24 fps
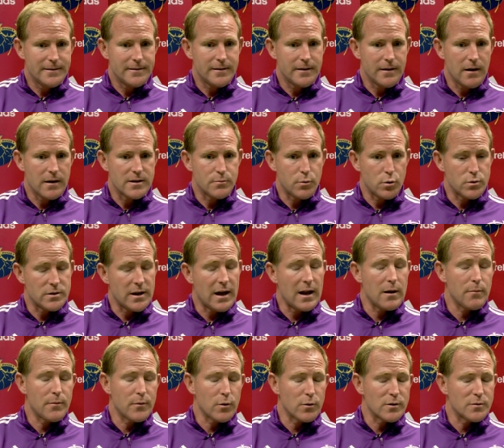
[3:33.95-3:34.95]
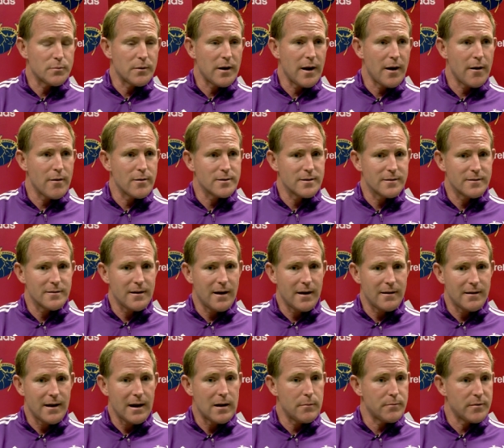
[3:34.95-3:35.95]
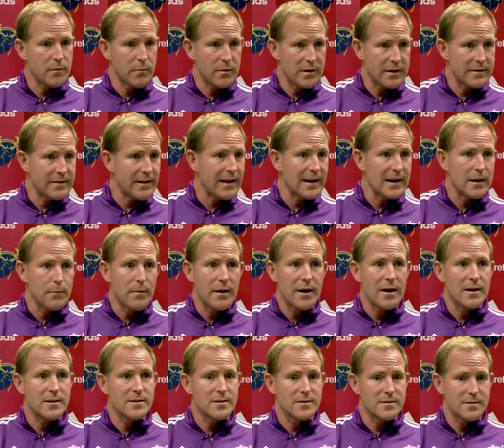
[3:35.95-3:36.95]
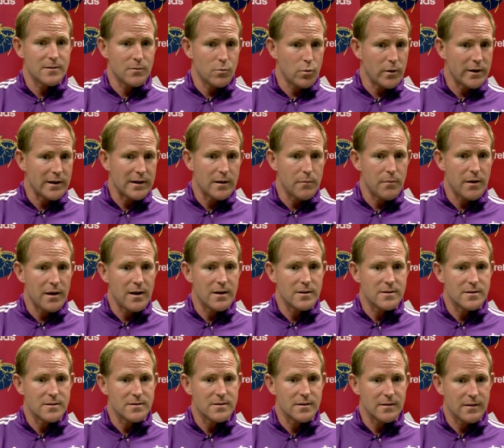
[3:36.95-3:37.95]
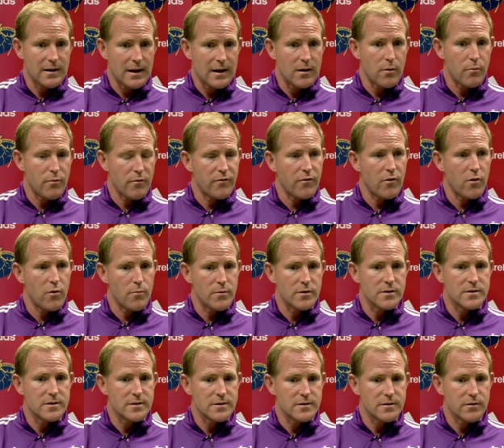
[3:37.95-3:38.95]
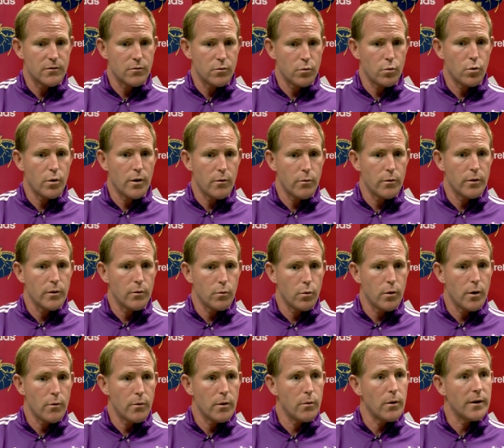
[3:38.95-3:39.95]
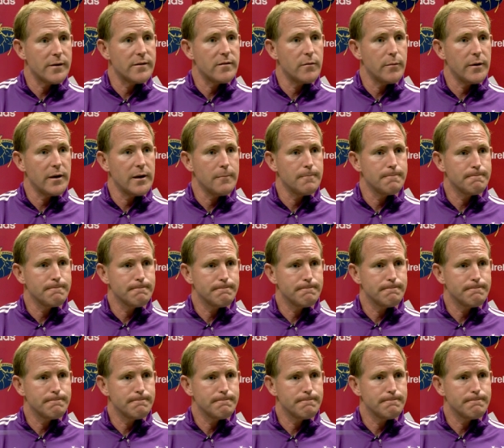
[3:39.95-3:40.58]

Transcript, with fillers: to I suppose help those players and, and help them on a daily basis and a weekly basis and get our performances to where we where we want to be.